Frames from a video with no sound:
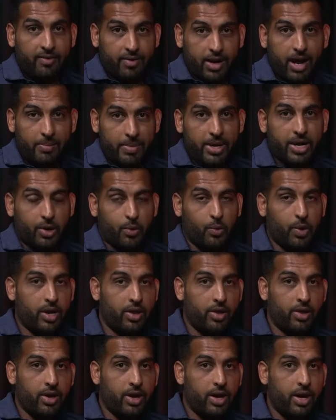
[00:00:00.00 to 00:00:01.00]
that I've come here
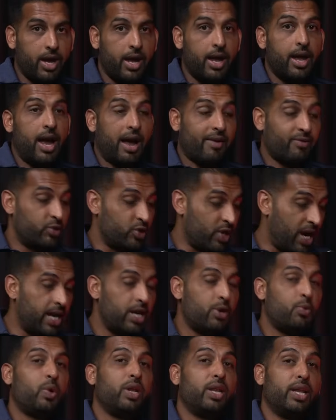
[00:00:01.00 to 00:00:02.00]
with. I've
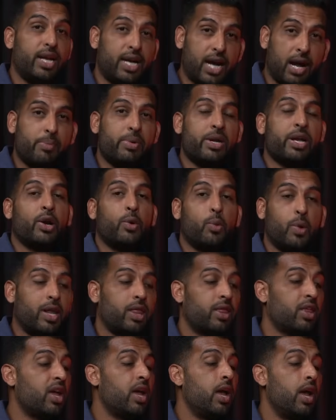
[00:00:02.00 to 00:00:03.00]
genuinely come here
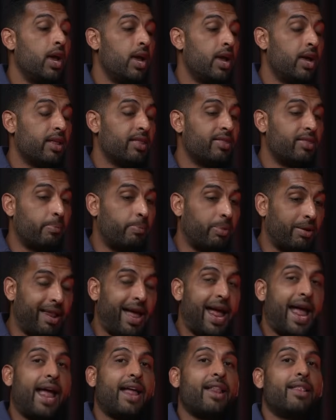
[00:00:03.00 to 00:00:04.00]
with the
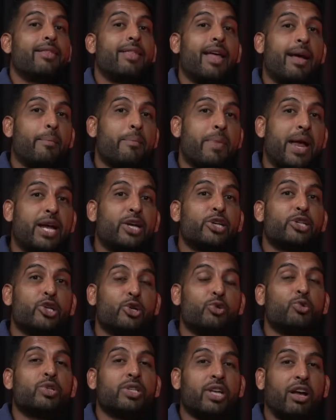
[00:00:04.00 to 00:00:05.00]
plan that
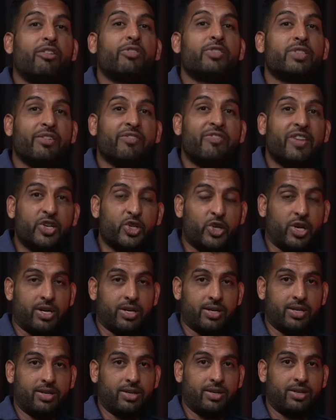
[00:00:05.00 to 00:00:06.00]
makes you
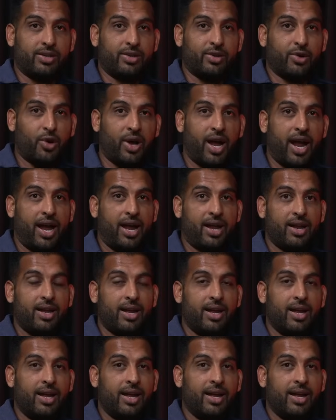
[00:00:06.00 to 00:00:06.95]
self-sufficient. Okay?